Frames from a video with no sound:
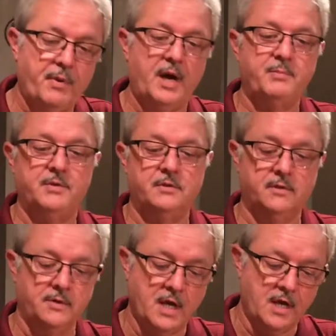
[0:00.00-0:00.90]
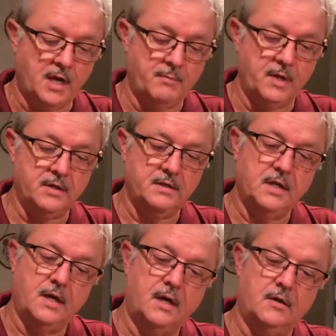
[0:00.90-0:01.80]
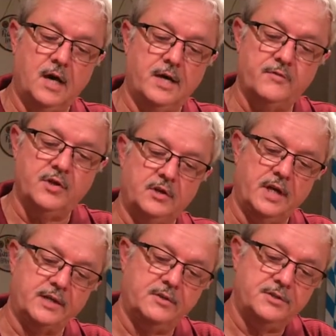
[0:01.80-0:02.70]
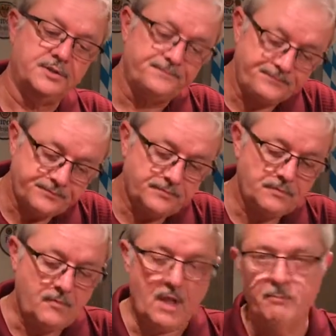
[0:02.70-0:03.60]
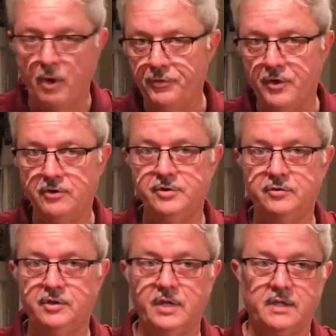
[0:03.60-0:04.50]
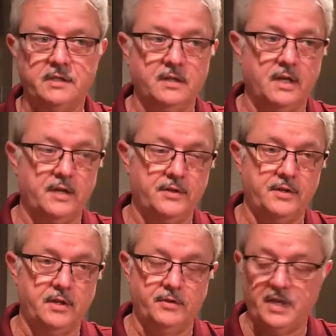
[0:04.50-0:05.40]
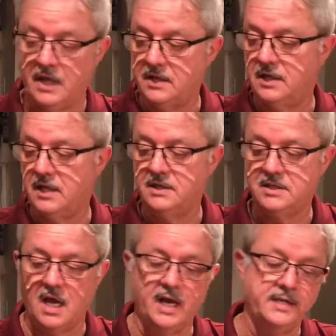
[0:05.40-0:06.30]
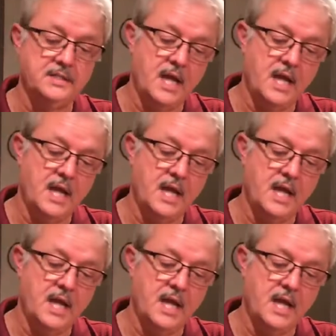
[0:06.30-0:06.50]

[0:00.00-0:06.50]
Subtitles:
popular among a lot of collectors, both those who collect the antique steins,